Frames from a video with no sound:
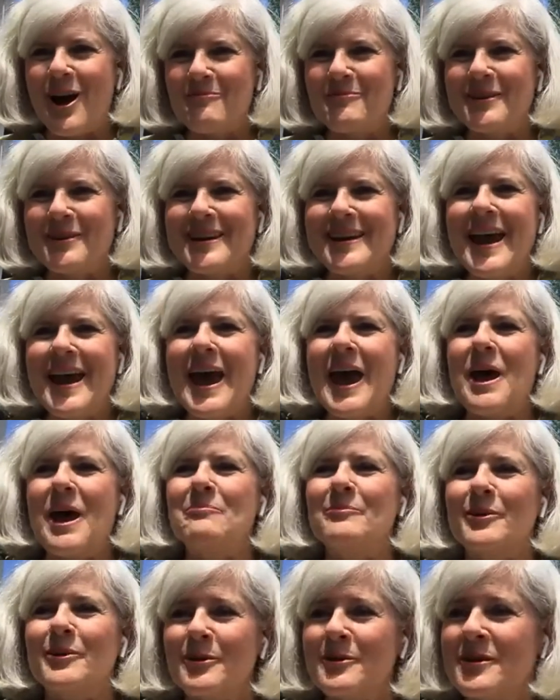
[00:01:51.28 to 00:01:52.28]
copy
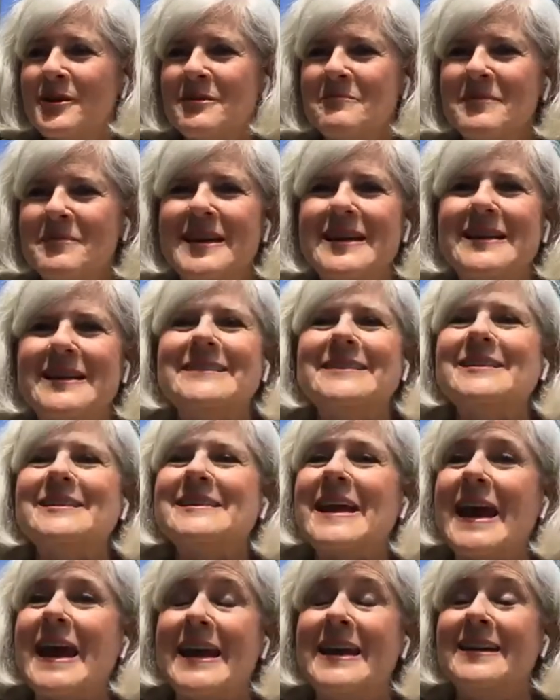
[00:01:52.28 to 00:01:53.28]
and burn them. He
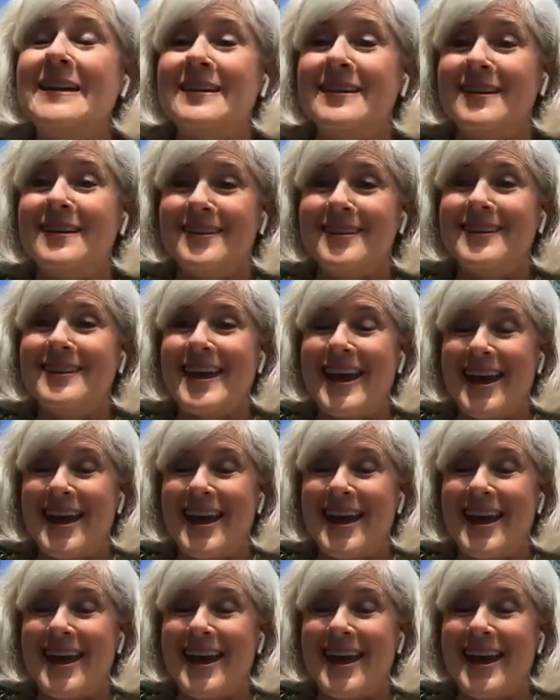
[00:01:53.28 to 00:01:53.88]
just hated